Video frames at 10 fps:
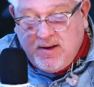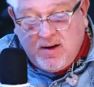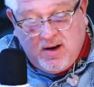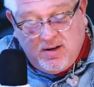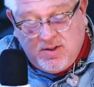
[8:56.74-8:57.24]

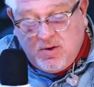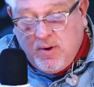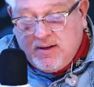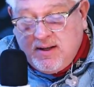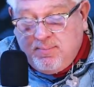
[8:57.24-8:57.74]

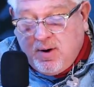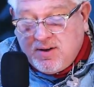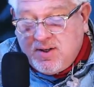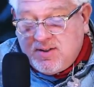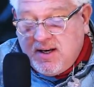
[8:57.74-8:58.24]
Consequently,
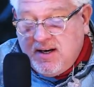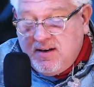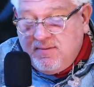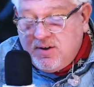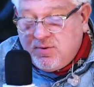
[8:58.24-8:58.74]
processing an
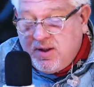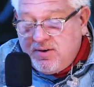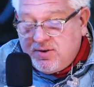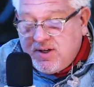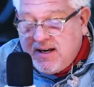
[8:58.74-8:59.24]
individual
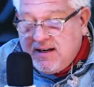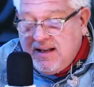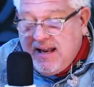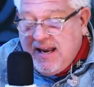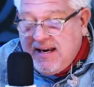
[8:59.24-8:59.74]
under
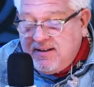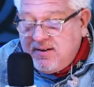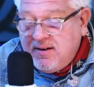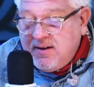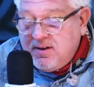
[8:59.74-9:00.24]
Title VIII
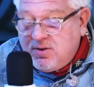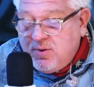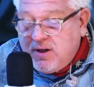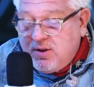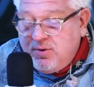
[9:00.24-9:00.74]

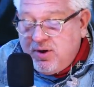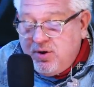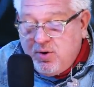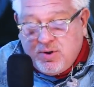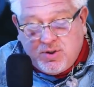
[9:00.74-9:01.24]
to include a
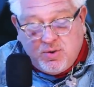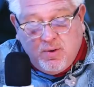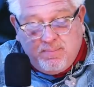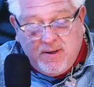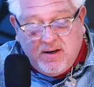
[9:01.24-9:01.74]
notice
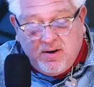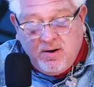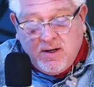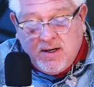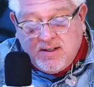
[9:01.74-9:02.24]

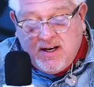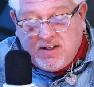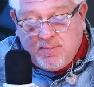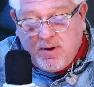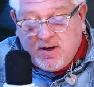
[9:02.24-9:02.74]
appear
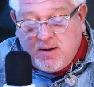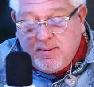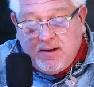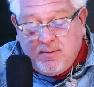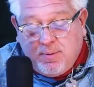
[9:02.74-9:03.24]
takes
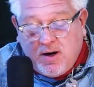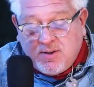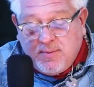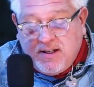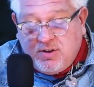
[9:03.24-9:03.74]

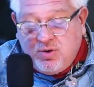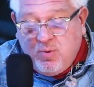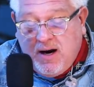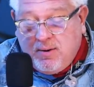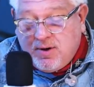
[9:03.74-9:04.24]
approximately
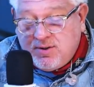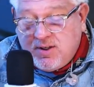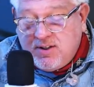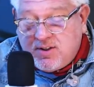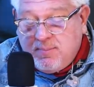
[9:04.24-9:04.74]
two hours
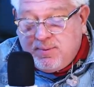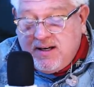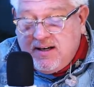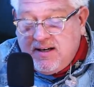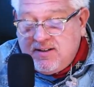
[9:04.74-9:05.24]
and is
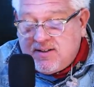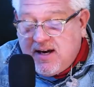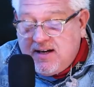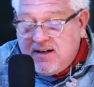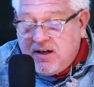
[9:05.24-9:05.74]
completed
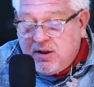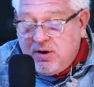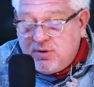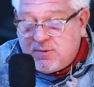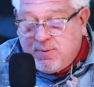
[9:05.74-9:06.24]
inside an
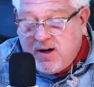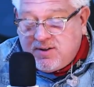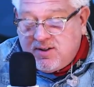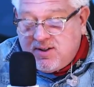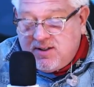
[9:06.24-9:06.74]
enclosed
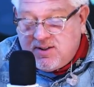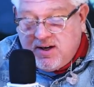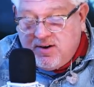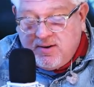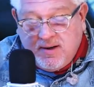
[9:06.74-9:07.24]
processing
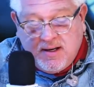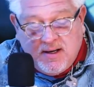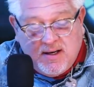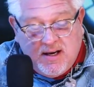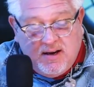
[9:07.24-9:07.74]
center.
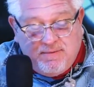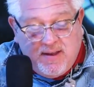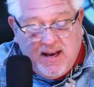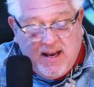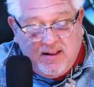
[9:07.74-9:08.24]
If
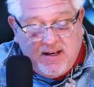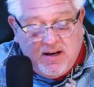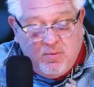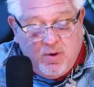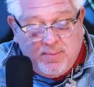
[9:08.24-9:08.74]
the
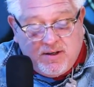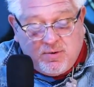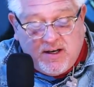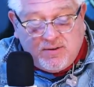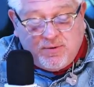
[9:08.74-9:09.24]
alien will be
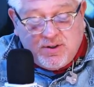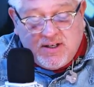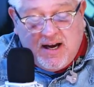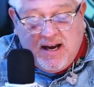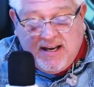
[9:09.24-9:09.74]
transferred
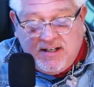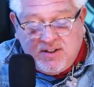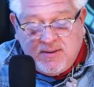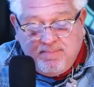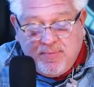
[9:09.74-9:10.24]
to
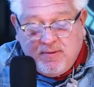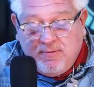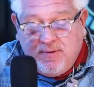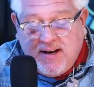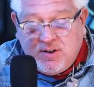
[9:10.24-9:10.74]
ICE,
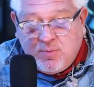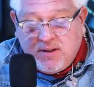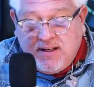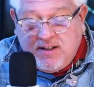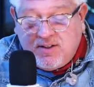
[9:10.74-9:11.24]
vice
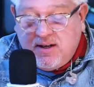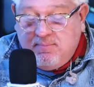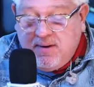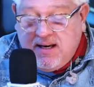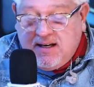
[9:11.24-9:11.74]
released
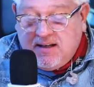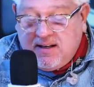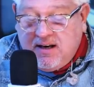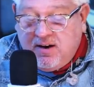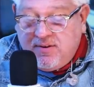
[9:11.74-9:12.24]

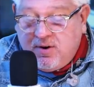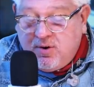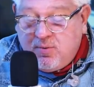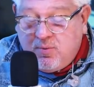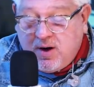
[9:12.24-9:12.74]
immediately on their
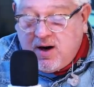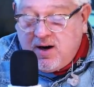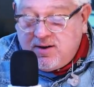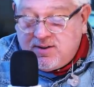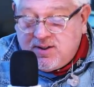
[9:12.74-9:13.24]
own
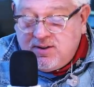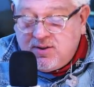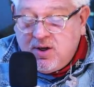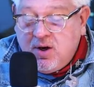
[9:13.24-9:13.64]
recognizance,